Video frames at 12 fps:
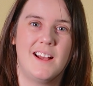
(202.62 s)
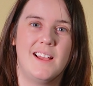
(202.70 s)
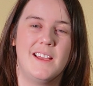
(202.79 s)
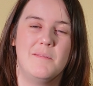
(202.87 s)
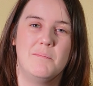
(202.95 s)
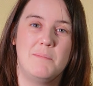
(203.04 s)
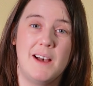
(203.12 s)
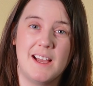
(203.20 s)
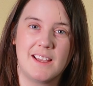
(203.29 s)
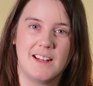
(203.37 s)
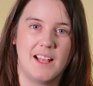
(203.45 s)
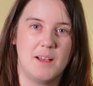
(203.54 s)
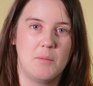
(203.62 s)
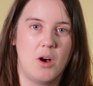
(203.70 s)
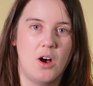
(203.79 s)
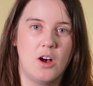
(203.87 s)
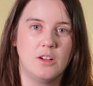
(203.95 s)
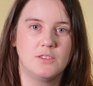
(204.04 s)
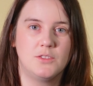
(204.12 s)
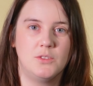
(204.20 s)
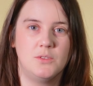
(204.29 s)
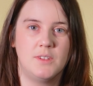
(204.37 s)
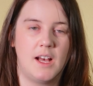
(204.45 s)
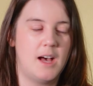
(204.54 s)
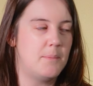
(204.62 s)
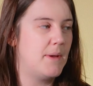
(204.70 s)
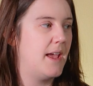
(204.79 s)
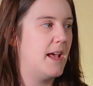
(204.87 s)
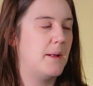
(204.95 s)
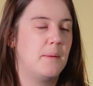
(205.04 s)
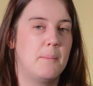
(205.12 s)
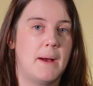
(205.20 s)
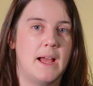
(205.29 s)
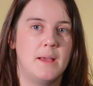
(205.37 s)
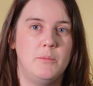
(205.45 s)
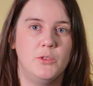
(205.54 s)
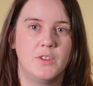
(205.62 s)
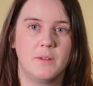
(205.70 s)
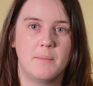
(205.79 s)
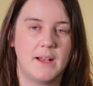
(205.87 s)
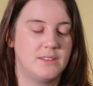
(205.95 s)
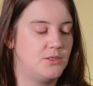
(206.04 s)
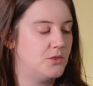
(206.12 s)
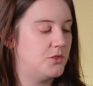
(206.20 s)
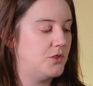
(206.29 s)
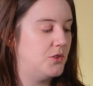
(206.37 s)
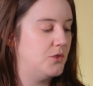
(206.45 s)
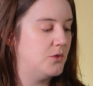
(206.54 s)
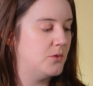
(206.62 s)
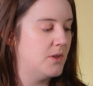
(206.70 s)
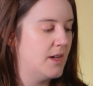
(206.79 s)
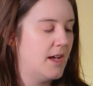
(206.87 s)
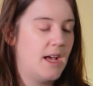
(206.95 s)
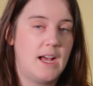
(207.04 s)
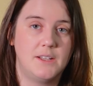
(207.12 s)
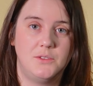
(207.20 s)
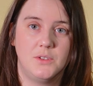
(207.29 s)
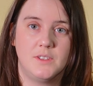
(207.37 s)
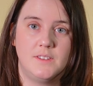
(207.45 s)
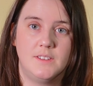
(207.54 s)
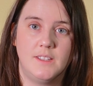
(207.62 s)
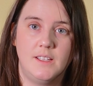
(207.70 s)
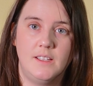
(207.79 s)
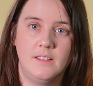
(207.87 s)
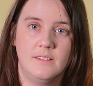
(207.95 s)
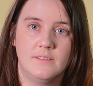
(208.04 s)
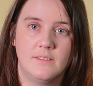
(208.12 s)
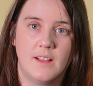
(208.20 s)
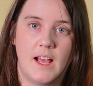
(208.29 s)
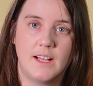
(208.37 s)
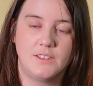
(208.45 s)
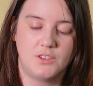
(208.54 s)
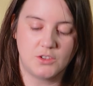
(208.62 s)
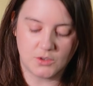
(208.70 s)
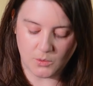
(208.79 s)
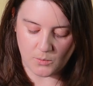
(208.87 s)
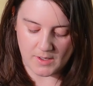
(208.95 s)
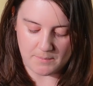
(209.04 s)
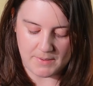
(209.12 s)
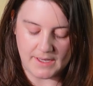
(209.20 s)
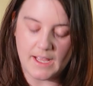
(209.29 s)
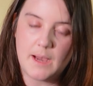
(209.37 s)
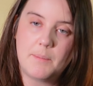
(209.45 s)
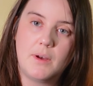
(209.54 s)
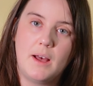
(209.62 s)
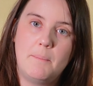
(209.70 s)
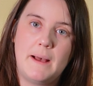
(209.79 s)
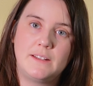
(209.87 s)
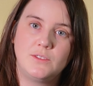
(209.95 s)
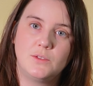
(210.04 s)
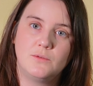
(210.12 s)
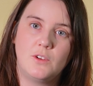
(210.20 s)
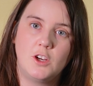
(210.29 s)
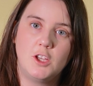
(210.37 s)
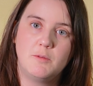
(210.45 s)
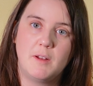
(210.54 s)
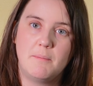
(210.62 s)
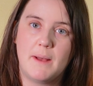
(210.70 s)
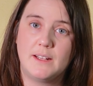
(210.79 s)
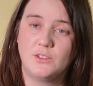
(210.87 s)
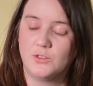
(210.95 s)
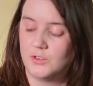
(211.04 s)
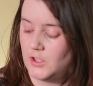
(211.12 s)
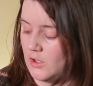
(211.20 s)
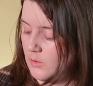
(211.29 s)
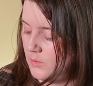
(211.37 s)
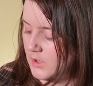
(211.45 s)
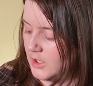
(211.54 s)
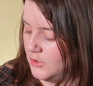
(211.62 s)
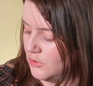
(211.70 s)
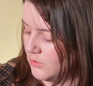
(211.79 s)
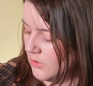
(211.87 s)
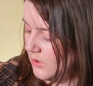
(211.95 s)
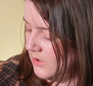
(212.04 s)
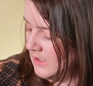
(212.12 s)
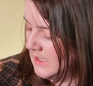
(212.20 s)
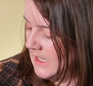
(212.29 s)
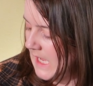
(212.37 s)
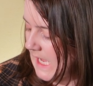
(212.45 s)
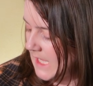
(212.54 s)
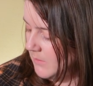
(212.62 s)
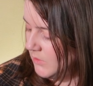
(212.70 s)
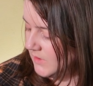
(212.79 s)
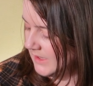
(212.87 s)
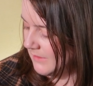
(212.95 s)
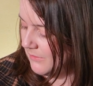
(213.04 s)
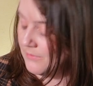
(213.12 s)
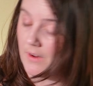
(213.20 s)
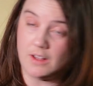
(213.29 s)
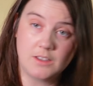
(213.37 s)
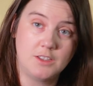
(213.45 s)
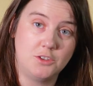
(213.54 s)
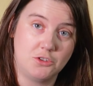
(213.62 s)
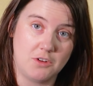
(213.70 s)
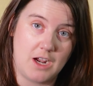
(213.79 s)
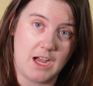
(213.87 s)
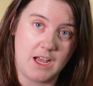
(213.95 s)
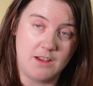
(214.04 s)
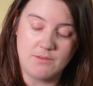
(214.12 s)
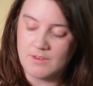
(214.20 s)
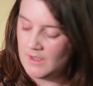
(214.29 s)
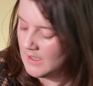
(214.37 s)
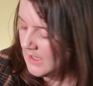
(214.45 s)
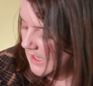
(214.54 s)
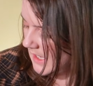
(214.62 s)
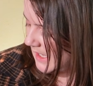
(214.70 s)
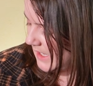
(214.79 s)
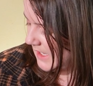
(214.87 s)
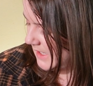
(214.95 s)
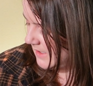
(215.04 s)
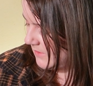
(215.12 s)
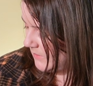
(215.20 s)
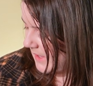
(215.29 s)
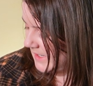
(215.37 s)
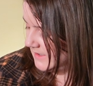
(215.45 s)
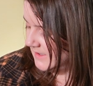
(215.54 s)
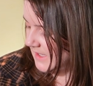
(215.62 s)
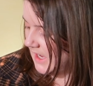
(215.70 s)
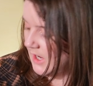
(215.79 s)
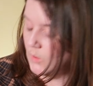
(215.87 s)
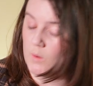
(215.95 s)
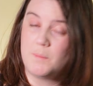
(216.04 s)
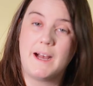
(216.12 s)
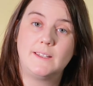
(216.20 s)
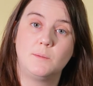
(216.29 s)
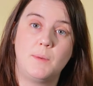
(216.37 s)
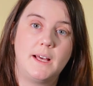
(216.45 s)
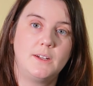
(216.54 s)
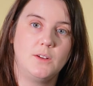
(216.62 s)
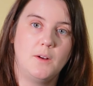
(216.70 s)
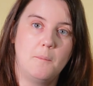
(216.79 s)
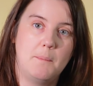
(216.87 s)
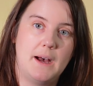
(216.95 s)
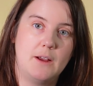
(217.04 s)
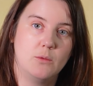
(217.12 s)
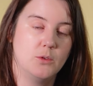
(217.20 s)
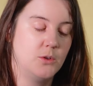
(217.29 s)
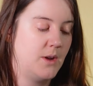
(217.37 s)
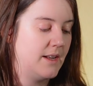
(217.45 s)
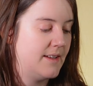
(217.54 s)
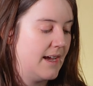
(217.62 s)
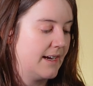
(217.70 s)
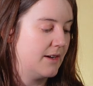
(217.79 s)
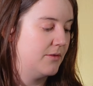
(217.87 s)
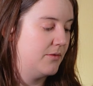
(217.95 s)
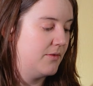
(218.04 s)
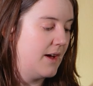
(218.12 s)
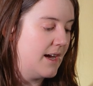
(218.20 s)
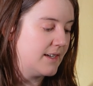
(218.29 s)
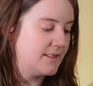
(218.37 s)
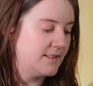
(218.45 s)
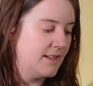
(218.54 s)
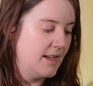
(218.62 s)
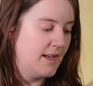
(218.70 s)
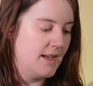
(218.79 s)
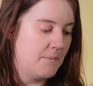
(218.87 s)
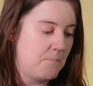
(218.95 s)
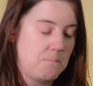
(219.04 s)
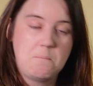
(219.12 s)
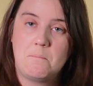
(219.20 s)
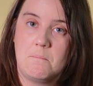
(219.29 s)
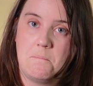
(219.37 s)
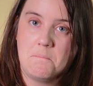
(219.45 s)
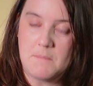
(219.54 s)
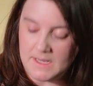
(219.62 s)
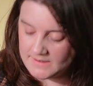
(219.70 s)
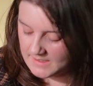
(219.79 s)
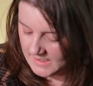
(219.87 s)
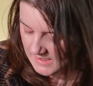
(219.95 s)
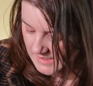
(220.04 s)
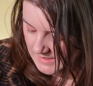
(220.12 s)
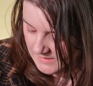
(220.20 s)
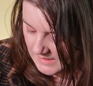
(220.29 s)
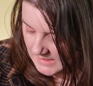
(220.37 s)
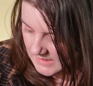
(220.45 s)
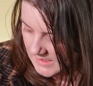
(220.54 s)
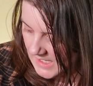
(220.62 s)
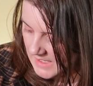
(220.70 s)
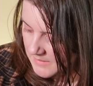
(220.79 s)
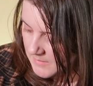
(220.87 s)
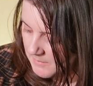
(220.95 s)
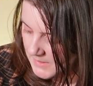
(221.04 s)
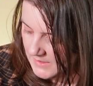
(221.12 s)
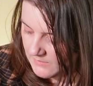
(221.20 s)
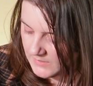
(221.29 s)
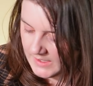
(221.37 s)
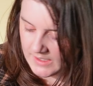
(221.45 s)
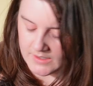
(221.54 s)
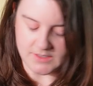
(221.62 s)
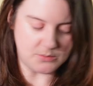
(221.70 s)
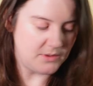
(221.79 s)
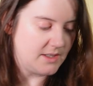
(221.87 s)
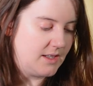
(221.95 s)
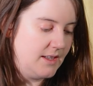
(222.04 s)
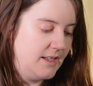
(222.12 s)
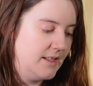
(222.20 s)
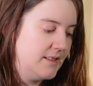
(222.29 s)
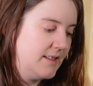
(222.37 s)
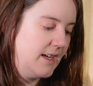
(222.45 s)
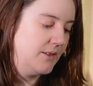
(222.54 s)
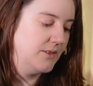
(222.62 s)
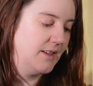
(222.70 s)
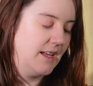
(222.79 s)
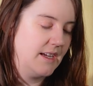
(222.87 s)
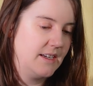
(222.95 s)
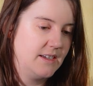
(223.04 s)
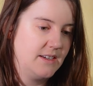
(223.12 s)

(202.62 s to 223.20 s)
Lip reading: I am back and I am all tuned up, and my Musicmaster 2, as you can see, has just the one pickup, a master volume and master tone control. I am using the Falcon Drive, that is the Aquabats pedal by Rude Tech Effects, because I like it a lot. But here is what the clean sounds like.